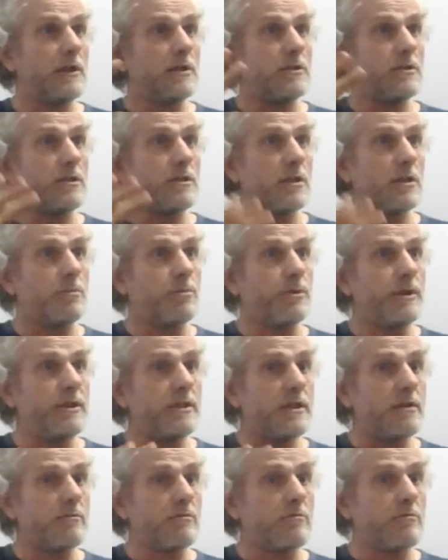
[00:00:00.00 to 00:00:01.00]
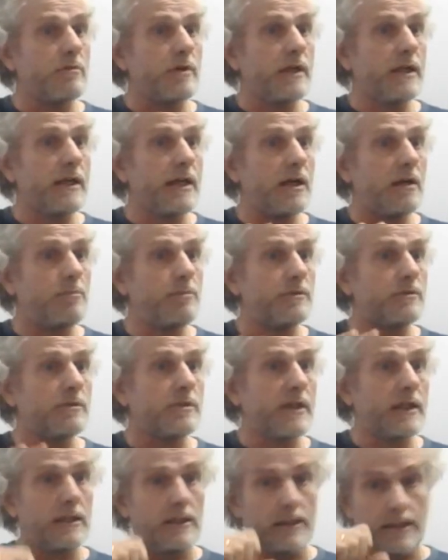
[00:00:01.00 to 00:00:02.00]
So the precepts really help us
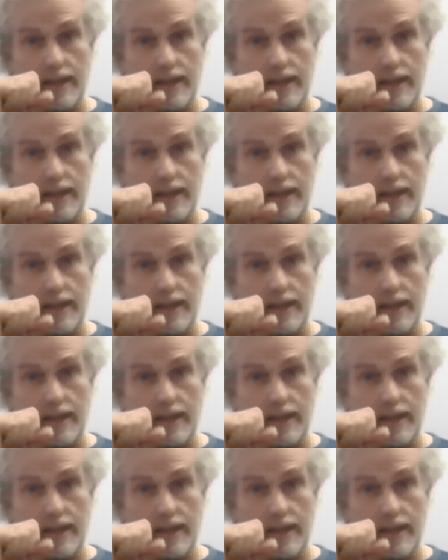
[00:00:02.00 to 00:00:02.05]
settle